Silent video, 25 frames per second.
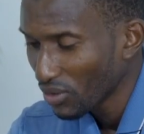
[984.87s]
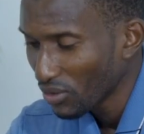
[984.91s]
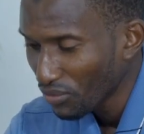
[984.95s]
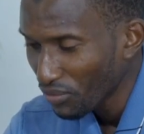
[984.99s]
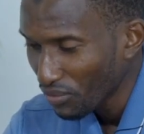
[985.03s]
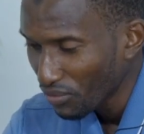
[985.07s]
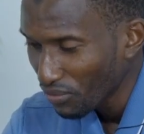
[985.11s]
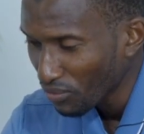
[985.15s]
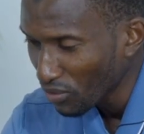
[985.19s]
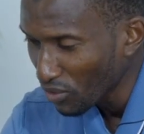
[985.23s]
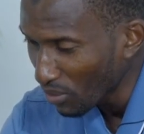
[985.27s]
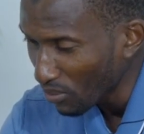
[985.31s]

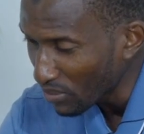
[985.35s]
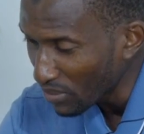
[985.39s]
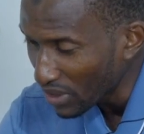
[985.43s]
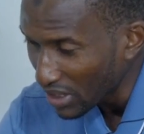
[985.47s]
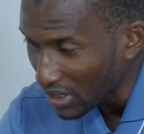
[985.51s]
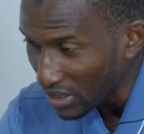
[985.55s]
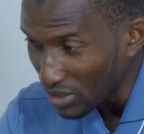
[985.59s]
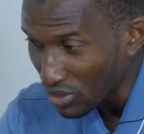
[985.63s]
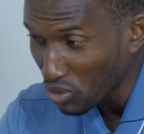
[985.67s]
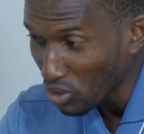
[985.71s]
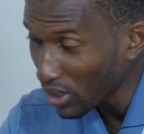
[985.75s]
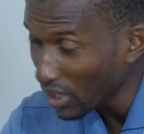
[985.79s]
From
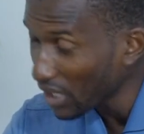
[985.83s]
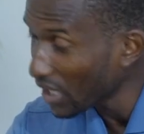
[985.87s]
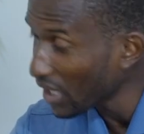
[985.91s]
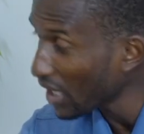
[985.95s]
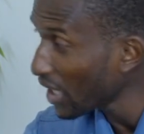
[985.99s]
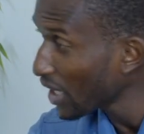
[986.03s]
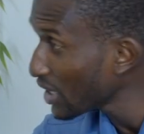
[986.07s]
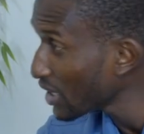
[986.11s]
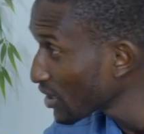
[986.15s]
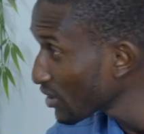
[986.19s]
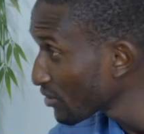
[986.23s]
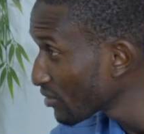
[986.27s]
the zonal
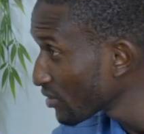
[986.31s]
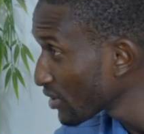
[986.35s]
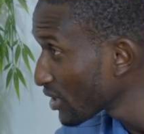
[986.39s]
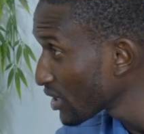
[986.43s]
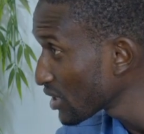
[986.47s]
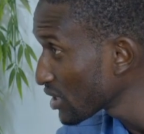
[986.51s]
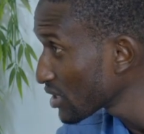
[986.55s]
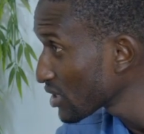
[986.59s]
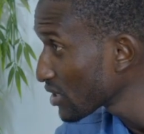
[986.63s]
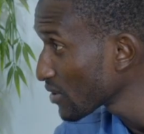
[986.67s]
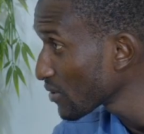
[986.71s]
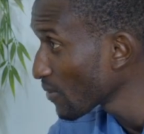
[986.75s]

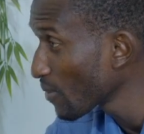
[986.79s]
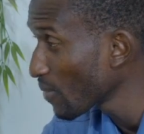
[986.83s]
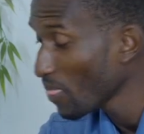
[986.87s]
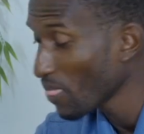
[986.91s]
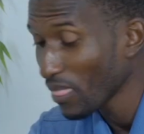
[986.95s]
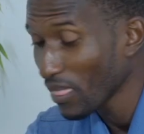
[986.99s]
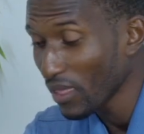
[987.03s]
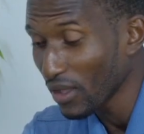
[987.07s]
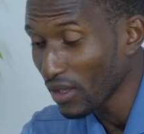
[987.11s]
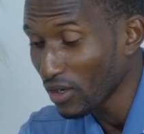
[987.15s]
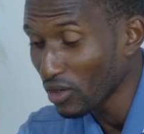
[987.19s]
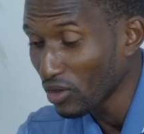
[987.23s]
activities,
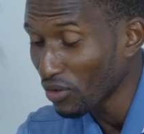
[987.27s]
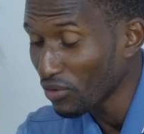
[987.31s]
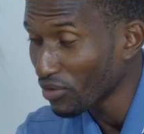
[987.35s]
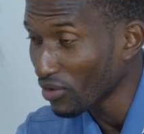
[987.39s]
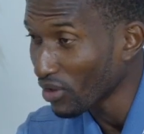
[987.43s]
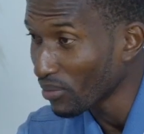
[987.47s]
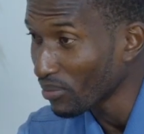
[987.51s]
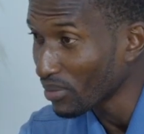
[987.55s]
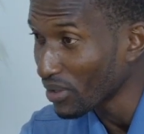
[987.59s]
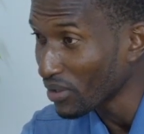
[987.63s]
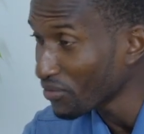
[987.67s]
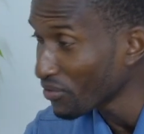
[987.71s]
you know,
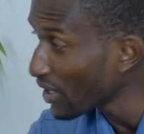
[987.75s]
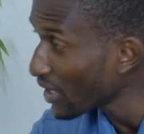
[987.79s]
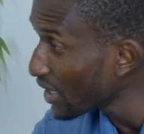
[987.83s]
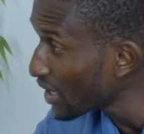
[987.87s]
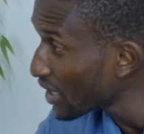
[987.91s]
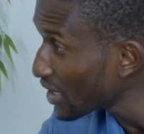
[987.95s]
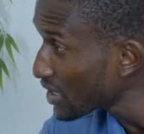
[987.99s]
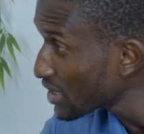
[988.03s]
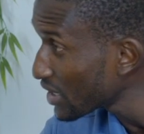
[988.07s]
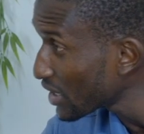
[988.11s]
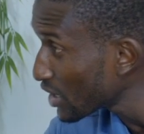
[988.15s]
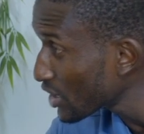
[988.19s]
from the
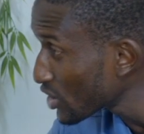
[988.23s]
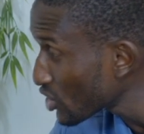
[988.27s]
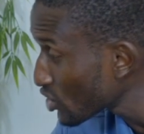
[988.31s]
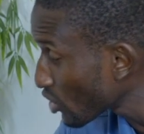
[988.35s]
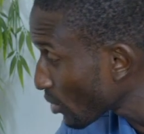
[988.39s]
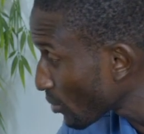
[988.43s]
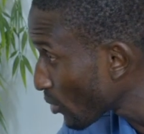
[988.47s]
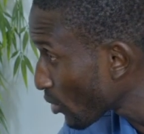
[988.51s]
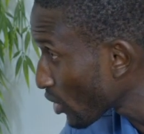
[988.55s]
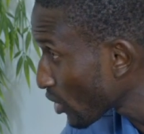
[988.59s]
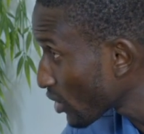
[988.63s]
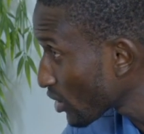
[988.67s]
financial
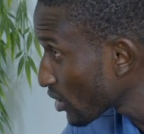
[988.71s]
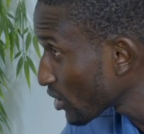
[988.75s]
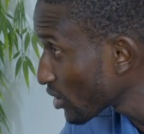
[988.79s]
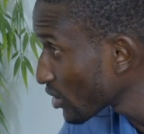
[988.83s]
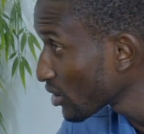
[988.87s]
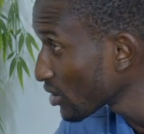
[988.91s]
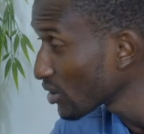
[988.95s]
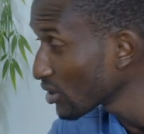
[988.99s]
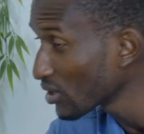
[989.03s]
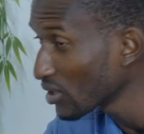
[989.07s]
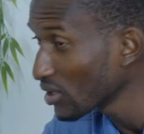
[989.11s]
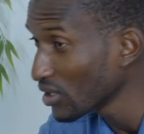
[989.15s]
support,
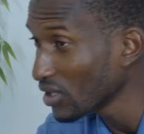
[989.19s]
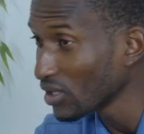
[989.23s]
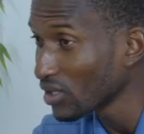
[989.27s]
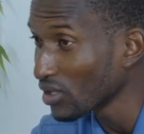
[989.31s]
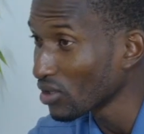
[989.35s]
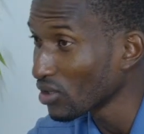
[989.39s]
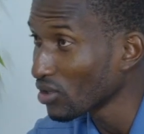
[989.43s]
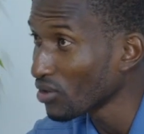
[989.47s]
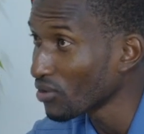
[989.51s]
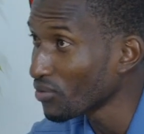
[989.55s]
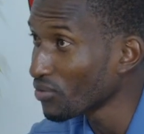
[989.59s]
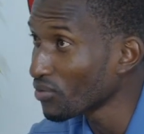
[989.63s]
you
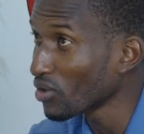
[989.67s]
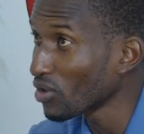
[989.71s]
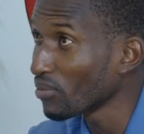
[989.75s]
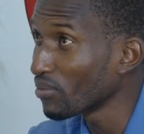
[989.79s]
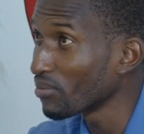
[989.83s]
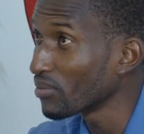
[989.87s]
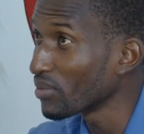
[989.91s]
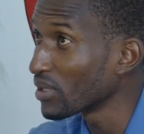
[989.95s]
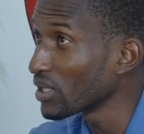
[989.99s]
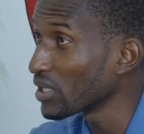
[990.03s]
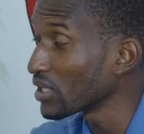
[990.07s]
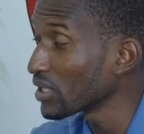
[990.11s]
know,
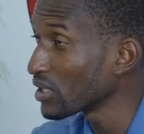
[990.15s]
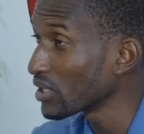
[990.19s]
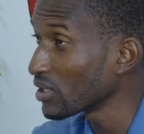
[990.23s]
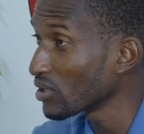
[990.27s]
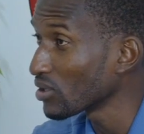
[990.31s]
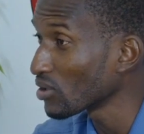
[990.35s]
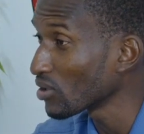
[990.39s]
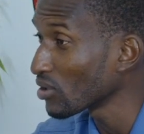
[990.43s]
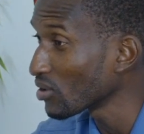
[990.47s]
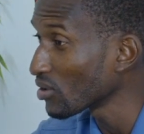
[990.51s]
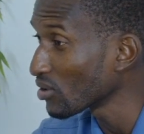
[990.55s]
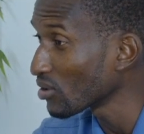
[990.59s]
from the, you
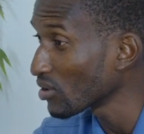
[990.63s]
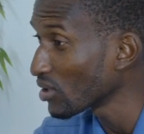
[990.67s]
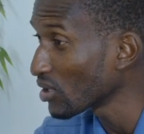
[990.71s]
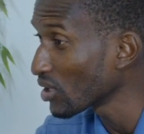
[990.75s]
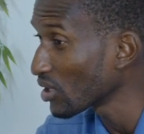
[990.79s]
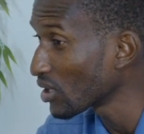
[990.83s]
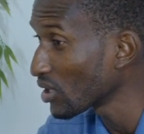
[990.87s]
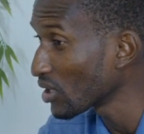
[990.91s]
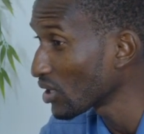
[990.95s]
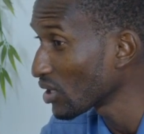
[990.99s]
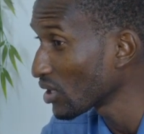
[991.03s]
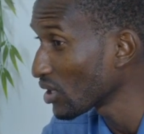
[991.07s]

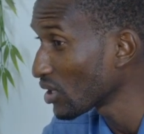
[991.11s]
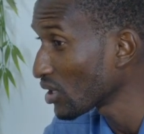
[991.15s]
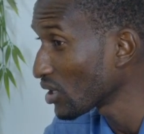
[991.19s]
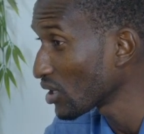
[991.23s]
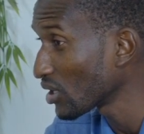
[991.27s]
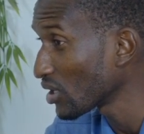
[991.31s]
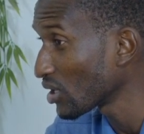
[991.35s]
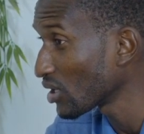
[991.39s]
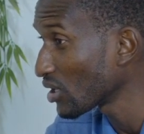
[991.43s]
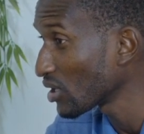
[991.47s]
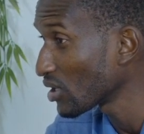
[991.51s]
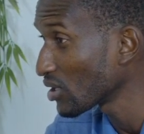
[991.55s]

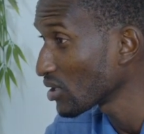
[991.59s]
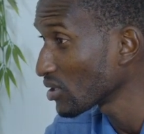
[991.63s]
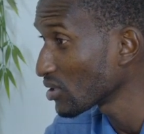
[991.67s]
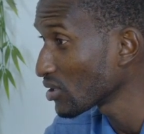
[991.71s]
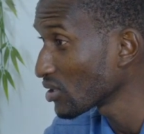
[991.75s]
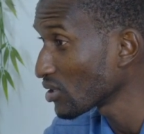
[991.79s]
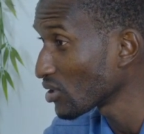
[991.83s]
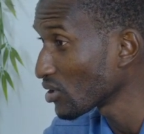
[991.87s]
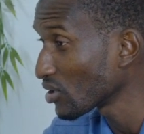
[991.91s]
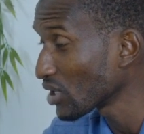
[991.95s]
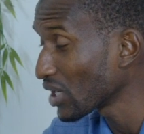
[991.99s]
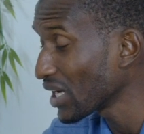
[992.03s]

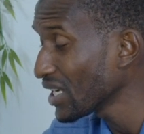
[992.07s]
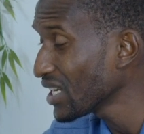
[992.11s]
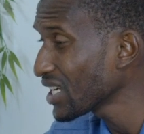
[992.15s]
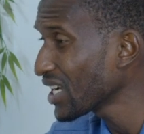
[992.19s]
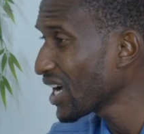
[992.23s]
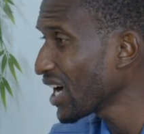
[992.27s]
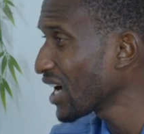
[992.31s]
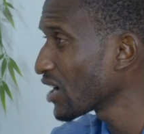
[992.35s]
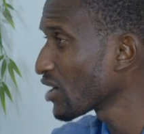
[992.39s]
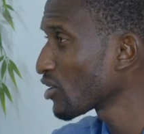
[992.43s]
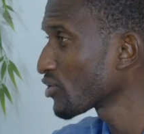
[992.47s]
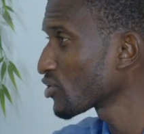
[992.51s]
know, any
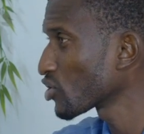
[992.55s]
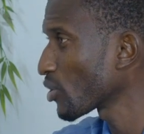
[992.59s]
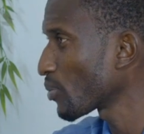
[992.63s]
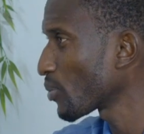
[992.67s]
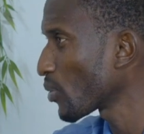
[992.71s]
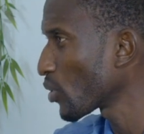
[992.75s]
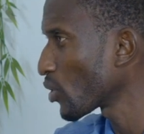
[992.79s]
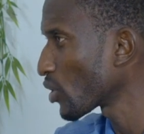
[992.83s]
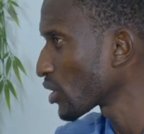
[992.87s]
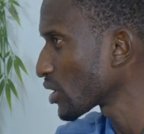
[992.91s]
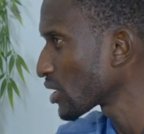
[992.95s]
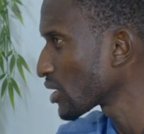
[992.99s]
kind of
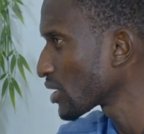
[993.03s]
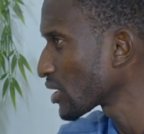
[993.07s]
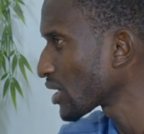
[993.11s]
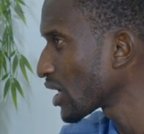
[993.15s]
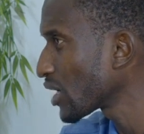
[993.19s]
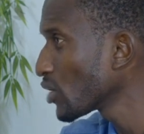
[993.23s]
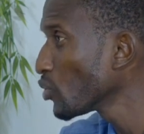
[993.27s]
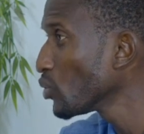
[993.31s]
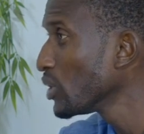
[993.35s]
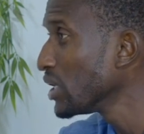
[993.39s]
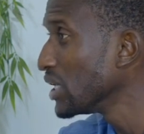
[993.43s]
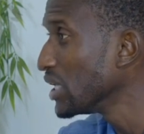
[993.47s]
support
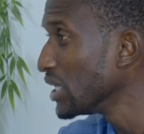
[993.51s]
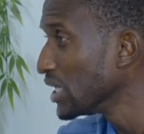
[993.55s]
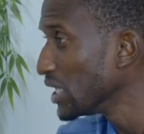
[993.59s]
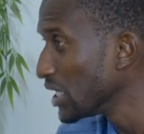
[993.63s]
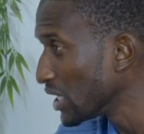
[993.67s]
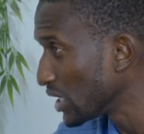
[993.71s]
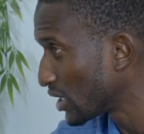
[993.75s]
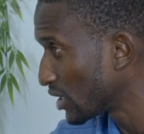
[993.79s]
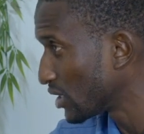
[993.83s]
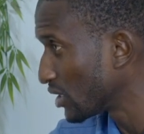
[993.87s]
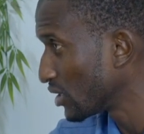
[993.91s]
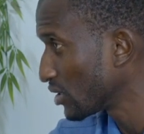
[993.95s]
that we
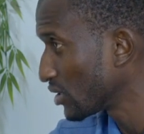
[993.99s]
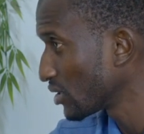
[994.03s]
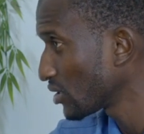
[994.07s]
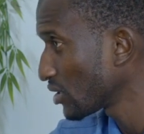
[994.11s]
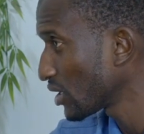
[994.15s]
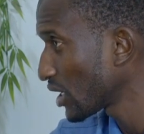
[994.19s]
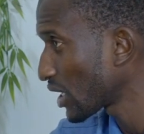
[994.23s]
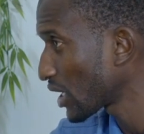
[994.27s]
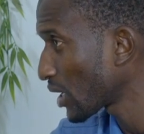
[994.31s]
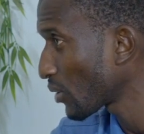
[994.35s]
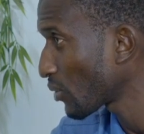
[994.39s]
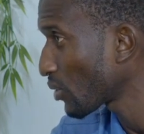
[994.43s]
need
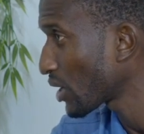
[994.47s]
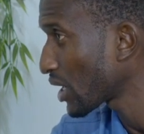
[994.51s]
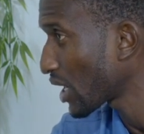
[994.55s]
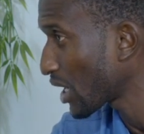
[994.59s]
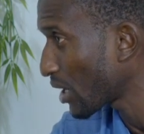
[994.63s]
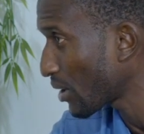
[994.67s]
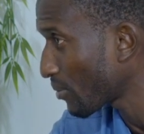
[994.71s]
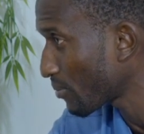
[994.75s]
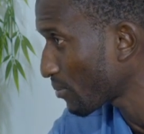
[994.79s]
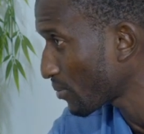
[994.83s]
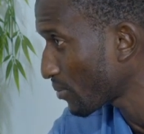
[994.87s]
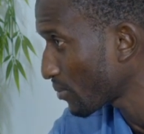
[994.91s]
at our
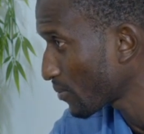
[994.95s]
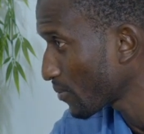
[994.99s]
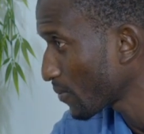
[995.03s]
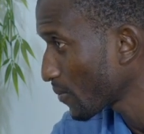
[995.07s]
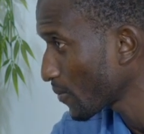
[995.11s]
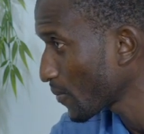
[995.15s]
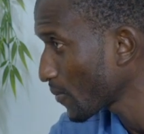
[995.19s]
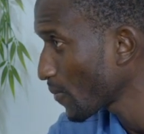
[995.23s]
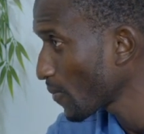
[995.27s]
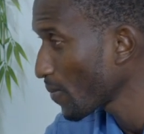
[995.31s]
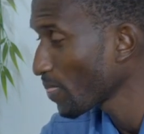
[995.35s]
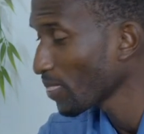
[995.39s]
camp,
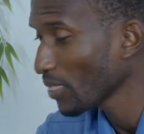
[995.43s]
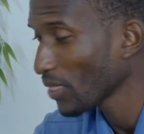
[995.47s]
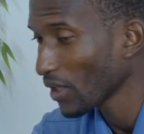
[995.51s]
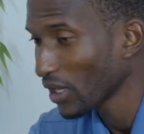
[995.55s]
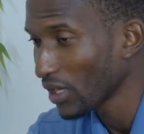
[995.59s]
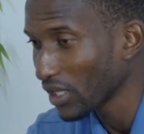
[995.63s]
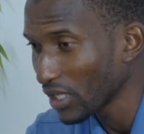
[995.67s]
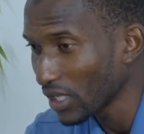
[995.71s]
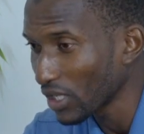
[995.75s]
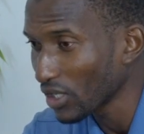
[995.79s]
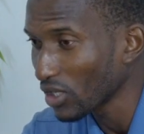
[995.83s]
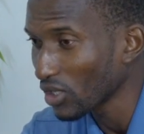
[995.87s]

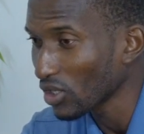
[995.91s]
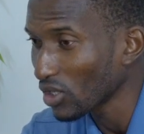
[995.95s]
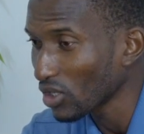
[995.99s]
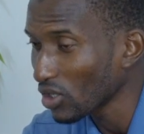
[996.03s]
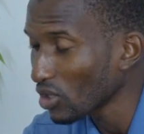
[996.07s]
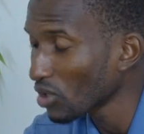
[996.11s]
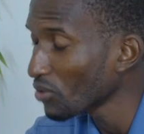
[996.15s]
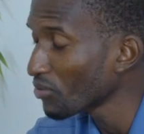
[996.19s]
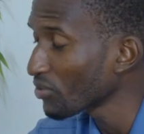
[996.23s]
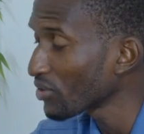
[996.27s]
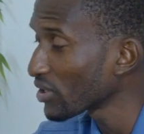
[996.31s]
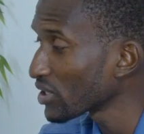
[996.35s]
the regional
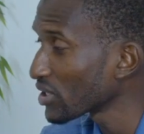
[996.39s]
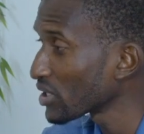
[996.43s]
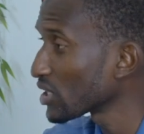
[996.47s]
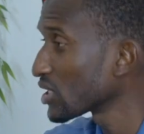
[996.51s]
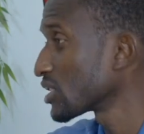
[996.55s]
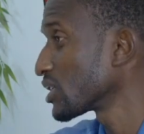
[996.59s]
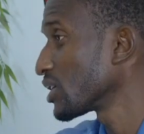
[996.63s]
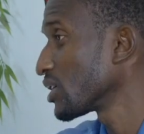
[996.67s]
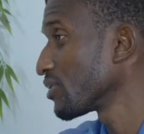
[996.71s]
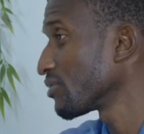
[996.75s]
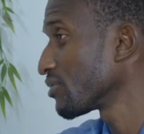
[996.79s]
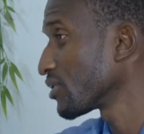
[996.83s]
office
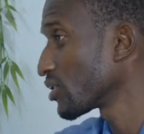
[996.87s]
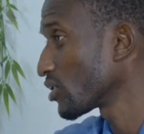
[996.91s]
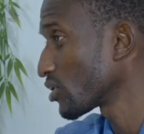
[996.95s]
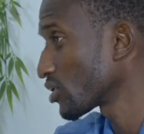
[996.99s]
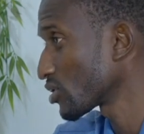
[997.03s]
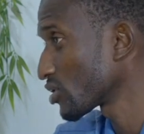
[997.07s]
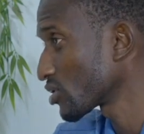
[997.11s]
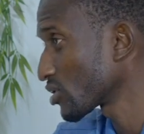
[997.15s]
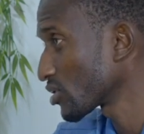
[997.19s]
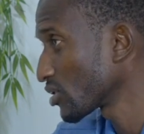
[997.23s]
is giving us.